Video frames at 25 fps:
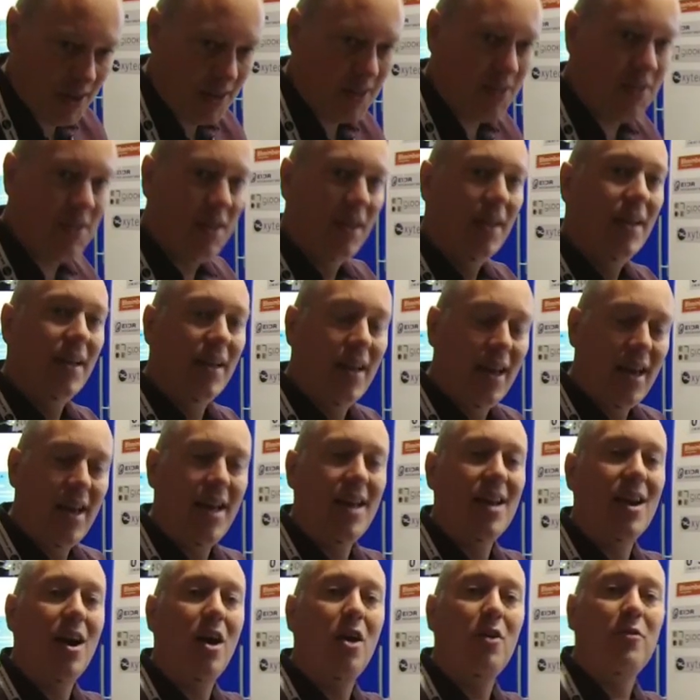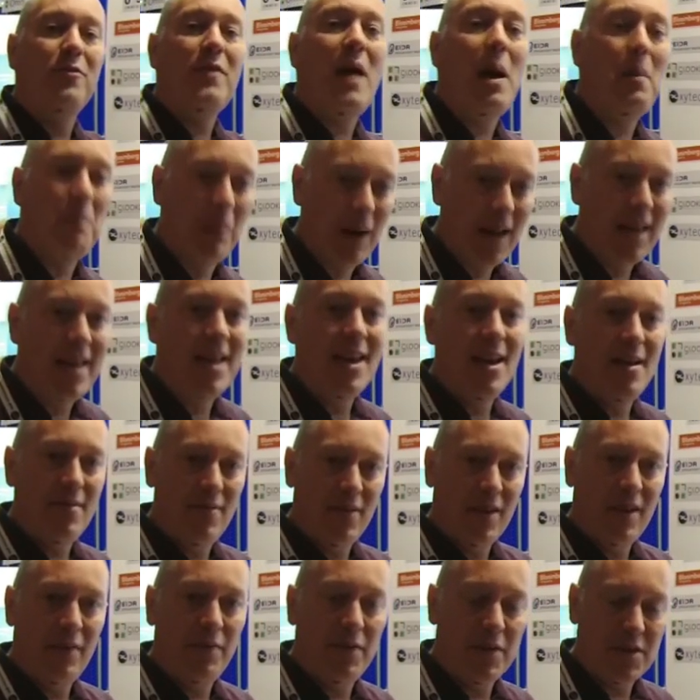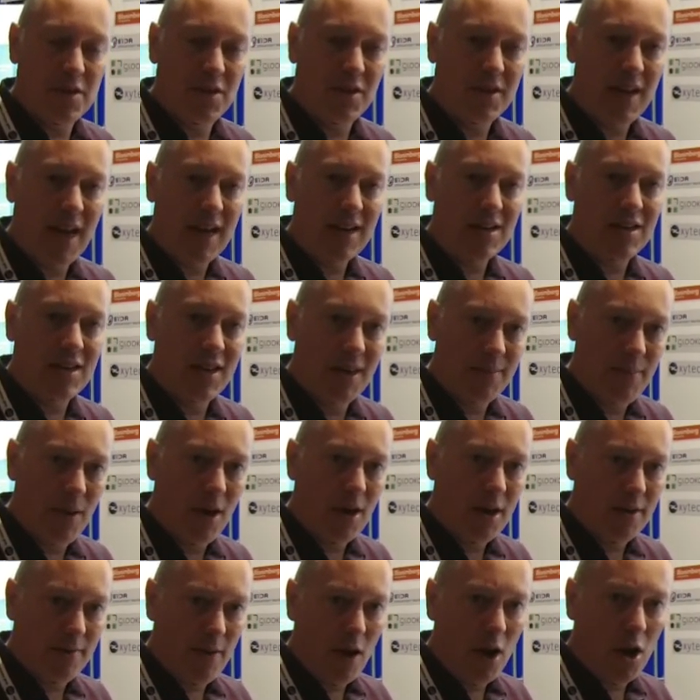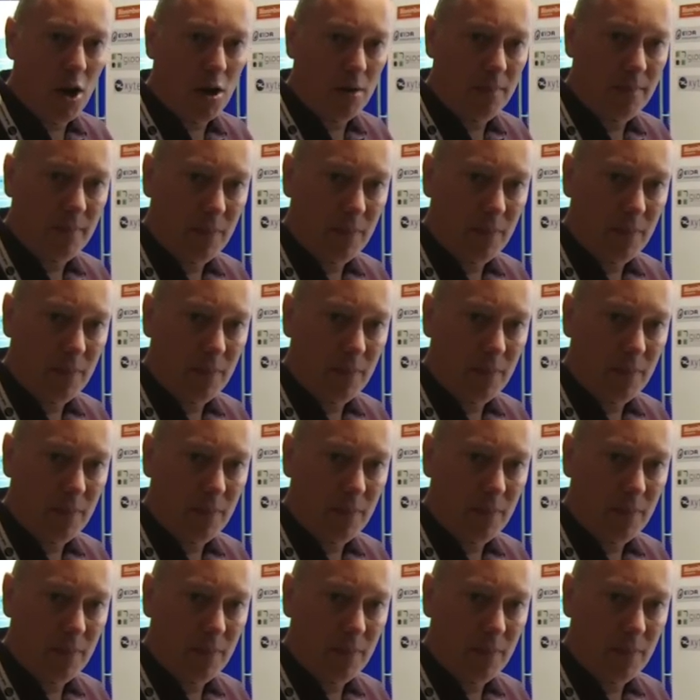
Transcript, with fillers: is in our family, even if it's not actually part of our